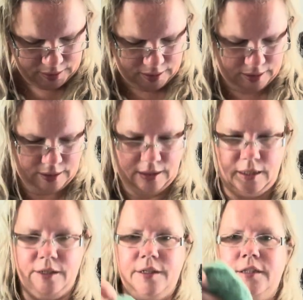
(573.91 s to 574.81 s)
And then
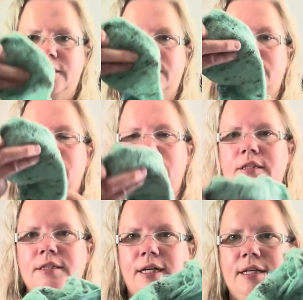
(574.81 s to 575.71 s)
here is the
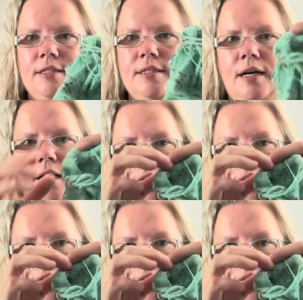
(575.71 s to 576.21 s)
second sock.